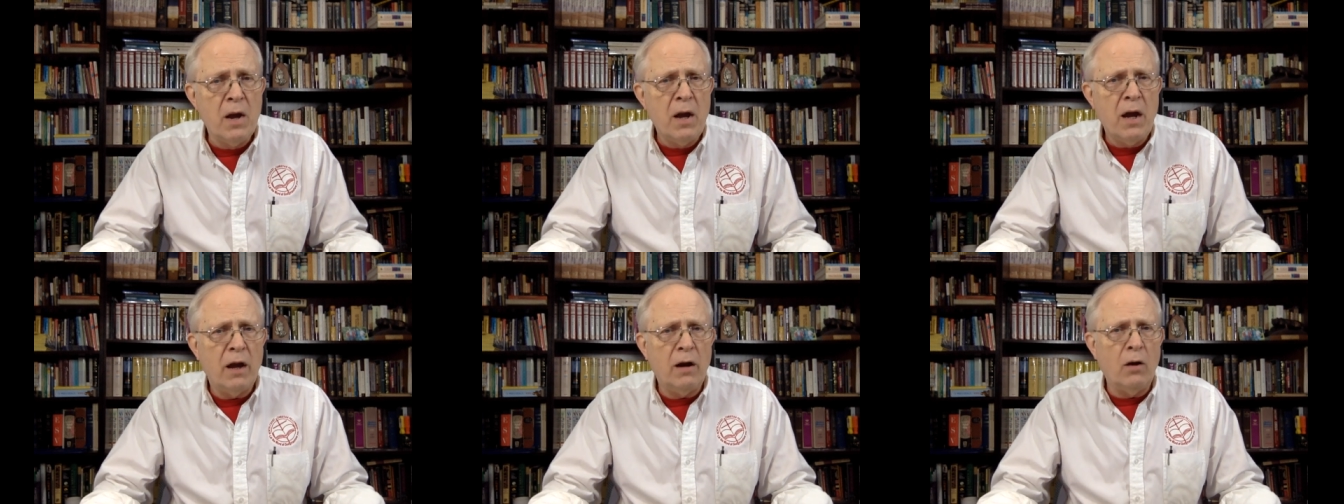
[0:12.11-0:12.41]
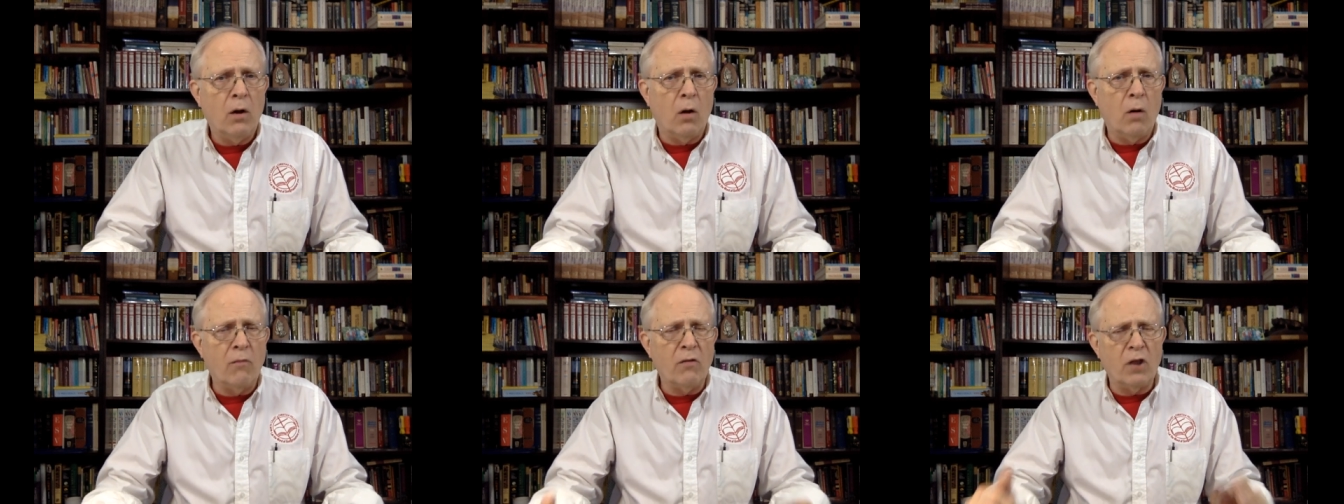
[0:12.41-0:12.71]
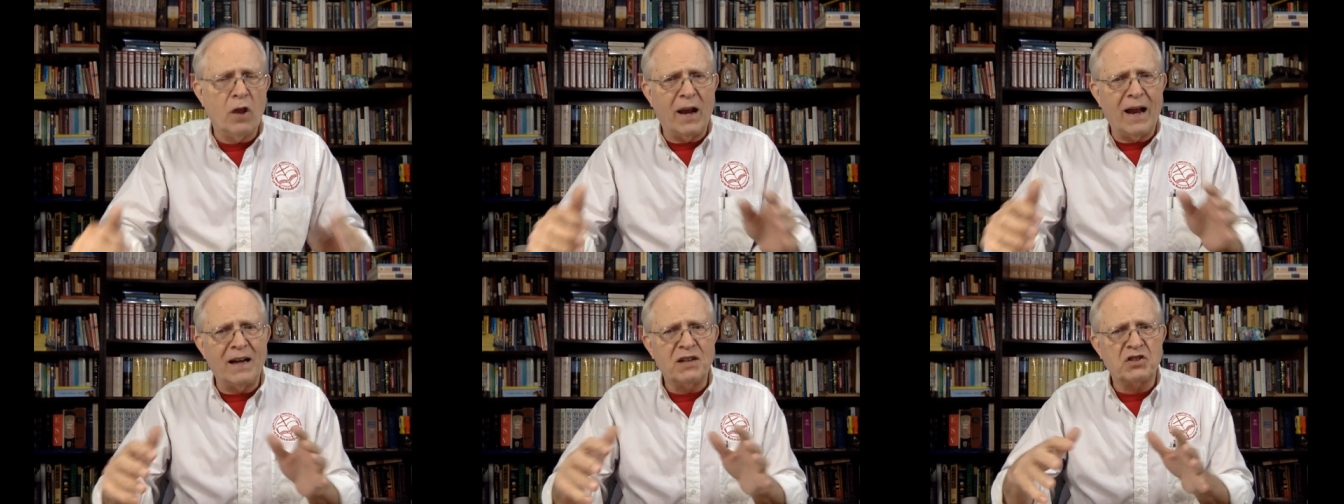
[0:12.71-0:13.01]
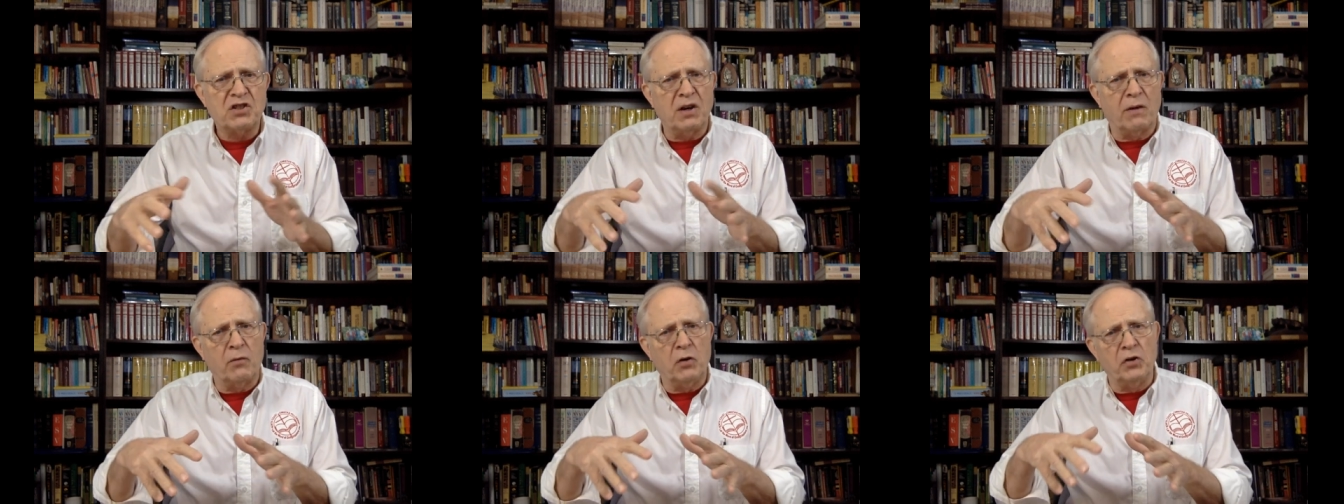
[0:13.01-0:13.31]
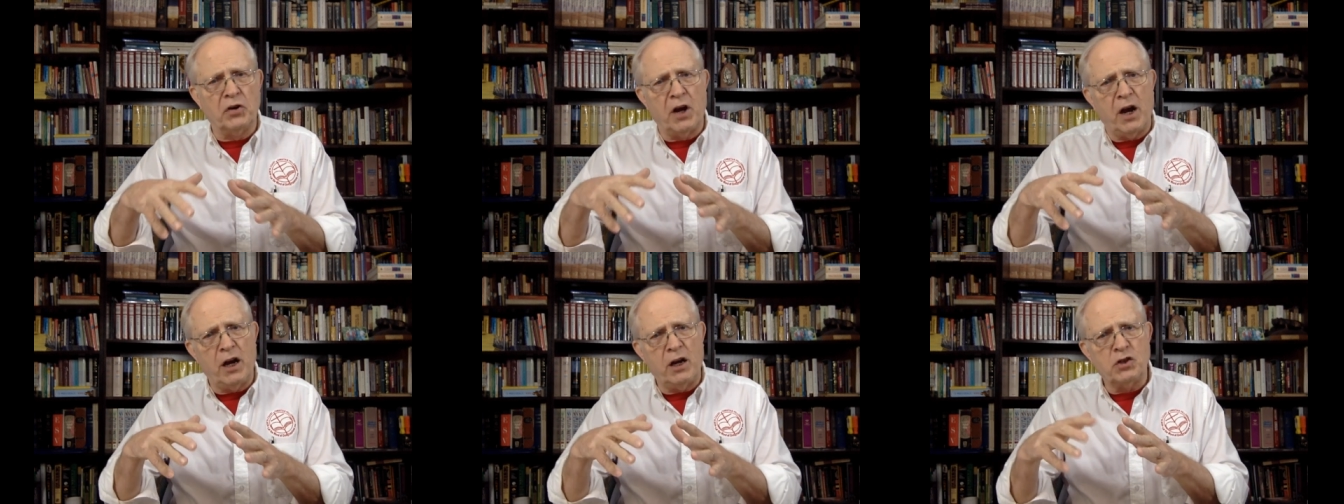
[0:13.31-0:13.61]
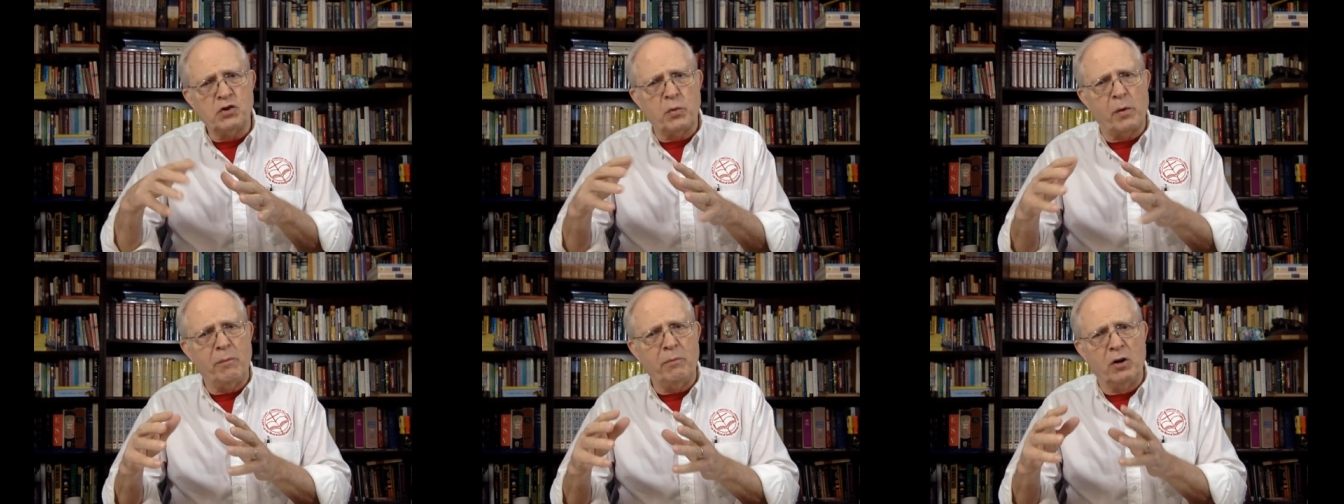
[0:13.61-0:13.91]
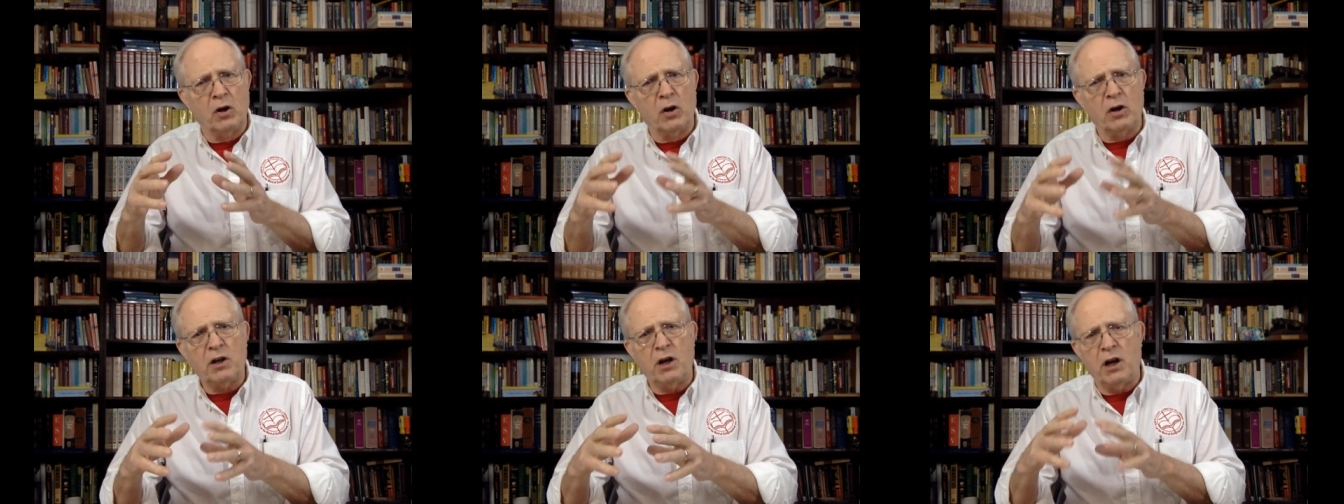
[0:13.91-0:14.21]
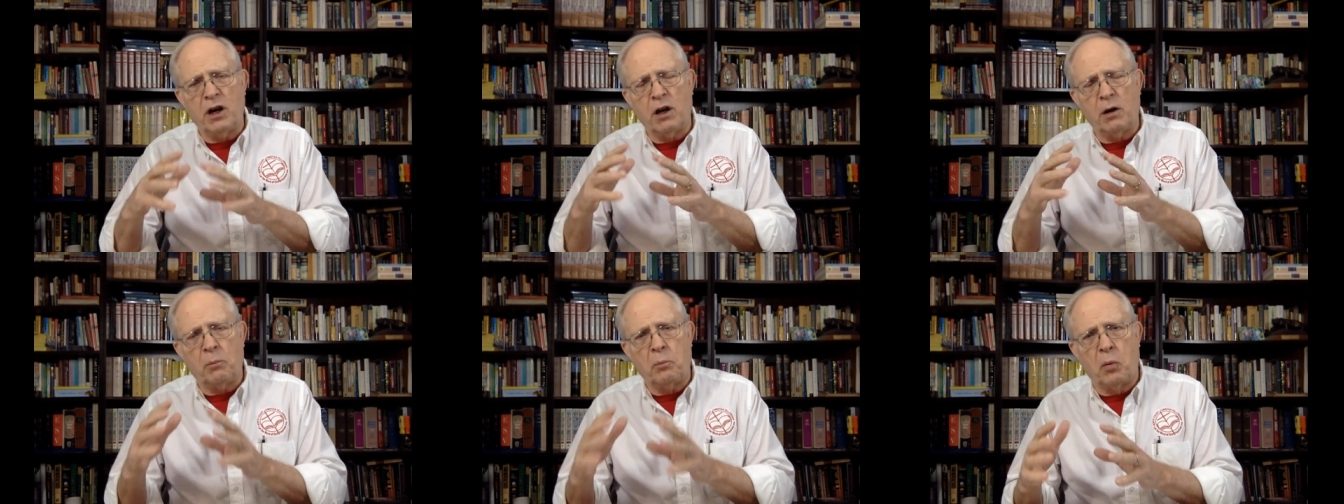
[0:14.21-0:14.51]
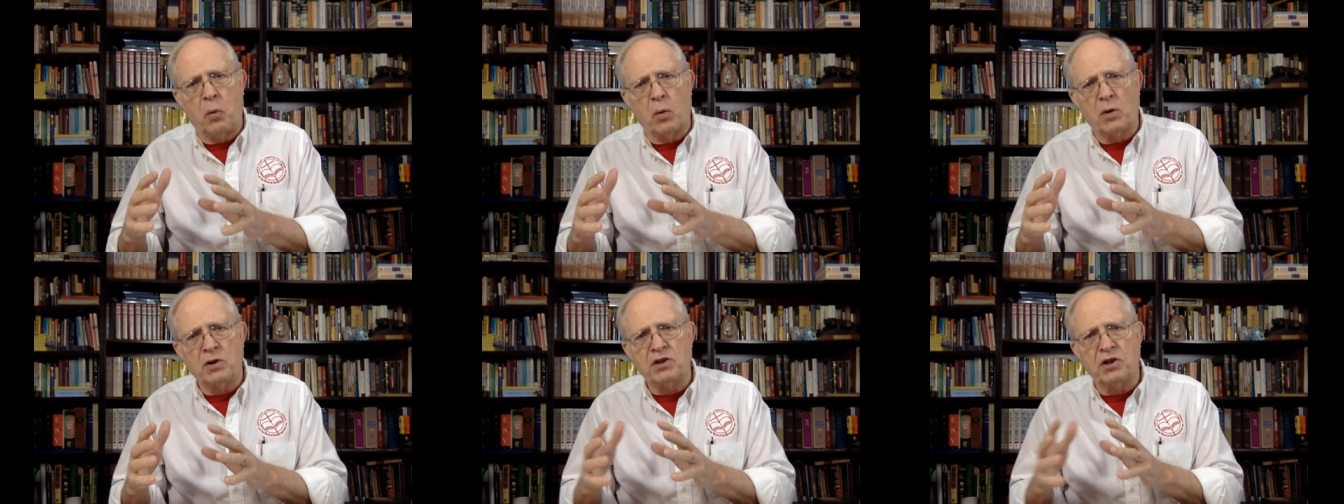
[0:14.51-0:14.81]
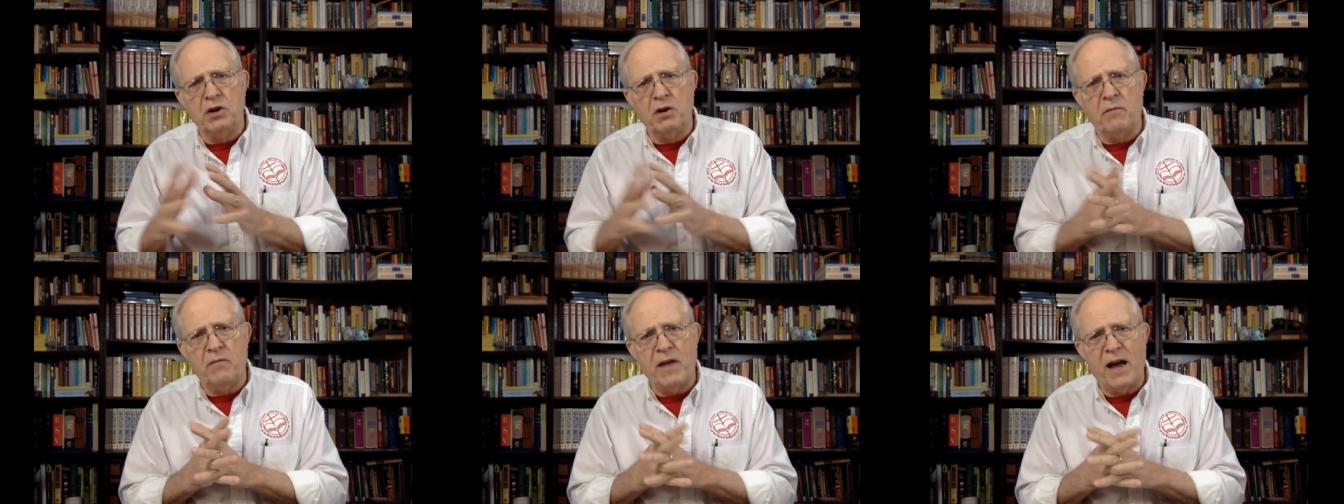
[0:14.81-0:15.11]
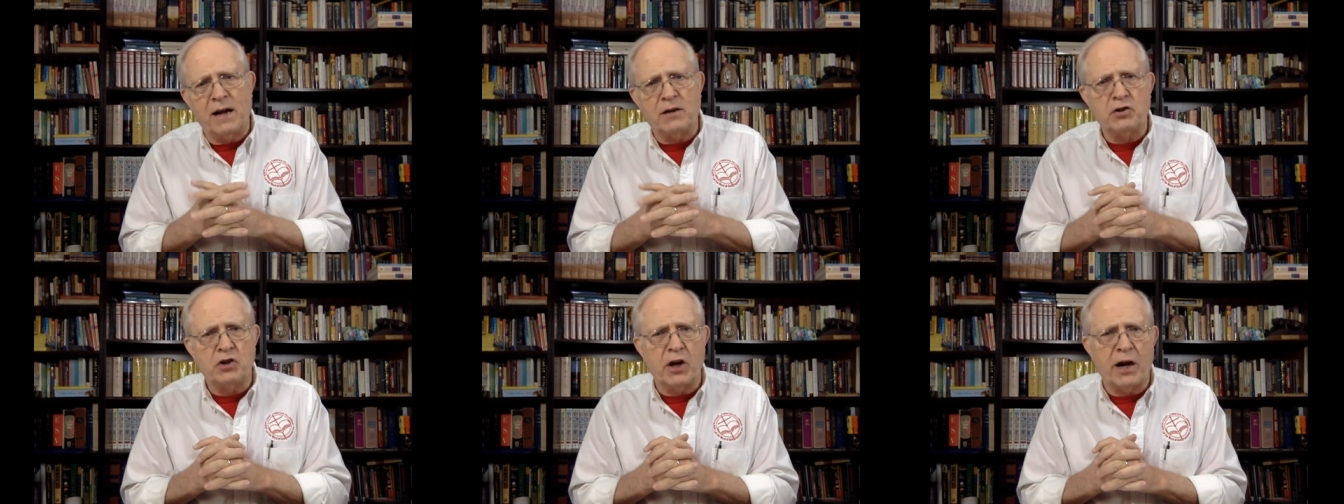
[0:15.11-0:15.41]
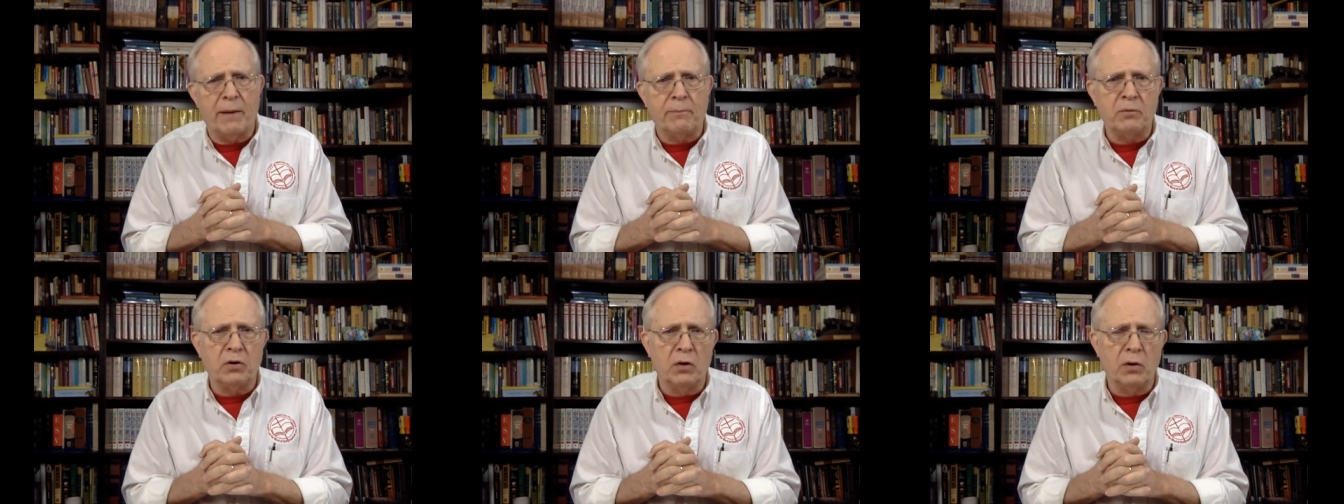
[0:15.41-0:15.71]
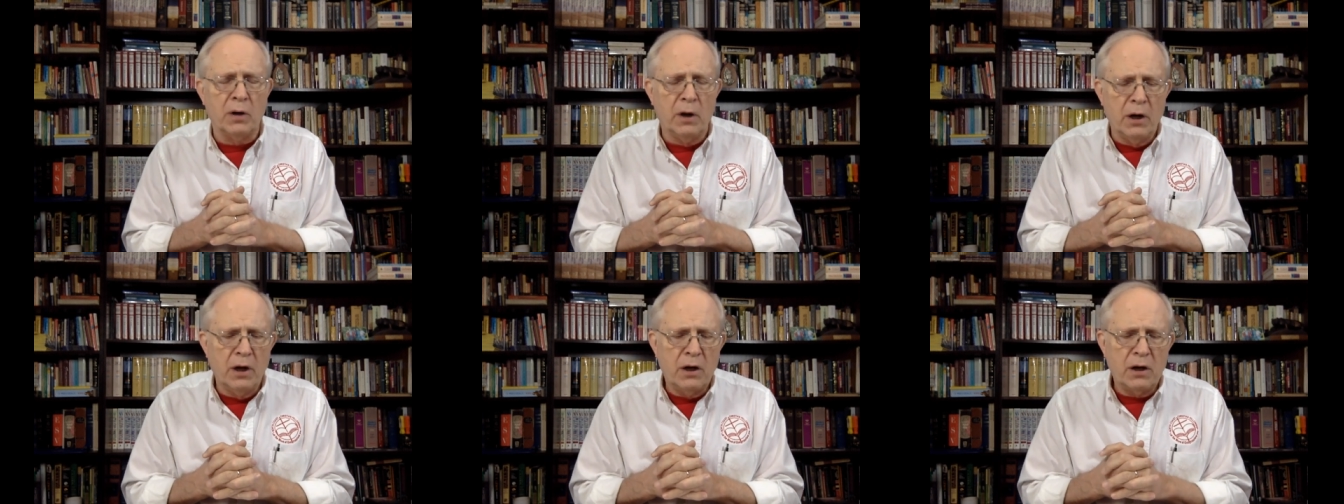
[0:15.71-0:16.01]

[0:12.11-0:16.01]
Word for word: And over the last several days, we've been looking at a portion of that chapter